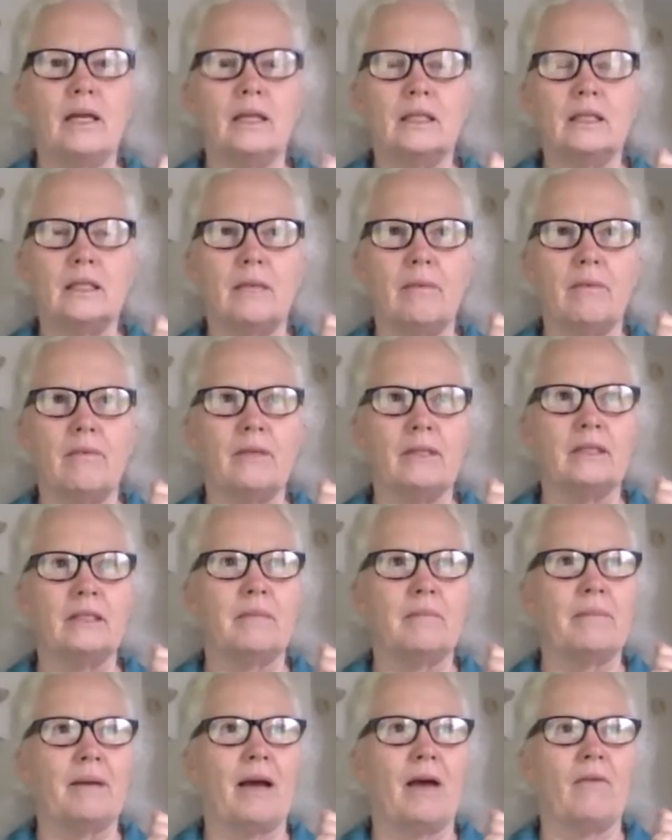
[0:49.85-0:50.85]
Some of it's
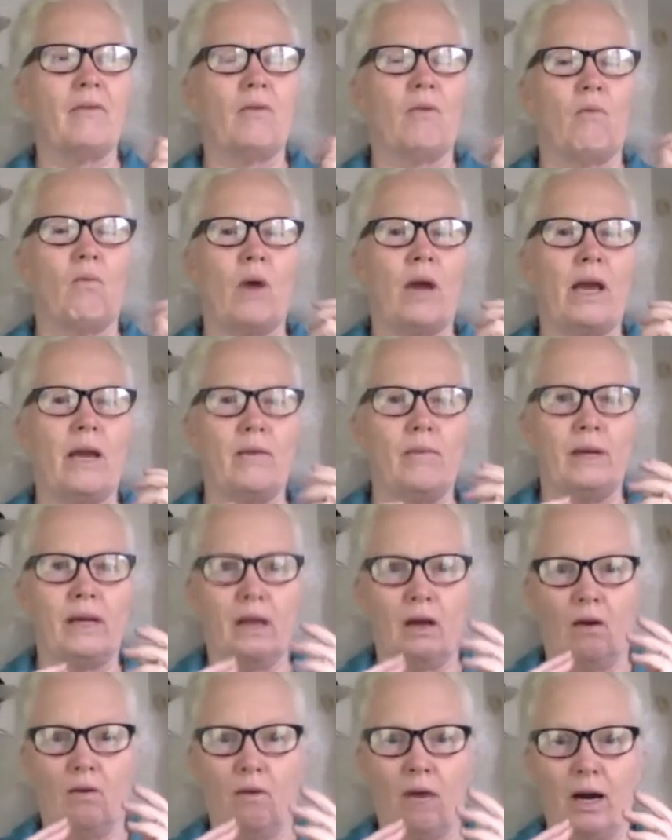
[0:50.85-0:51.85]
about the way we
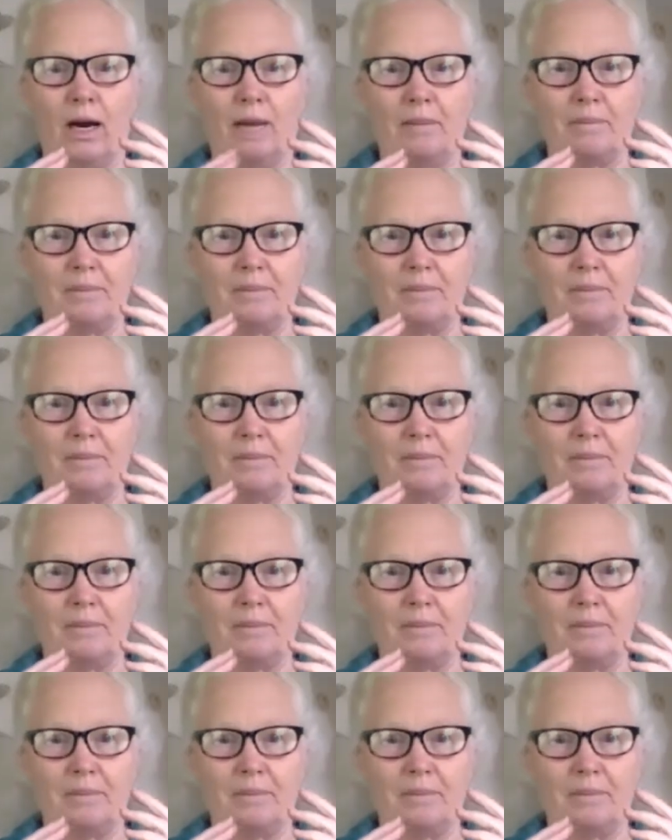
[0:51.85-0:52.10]
go up.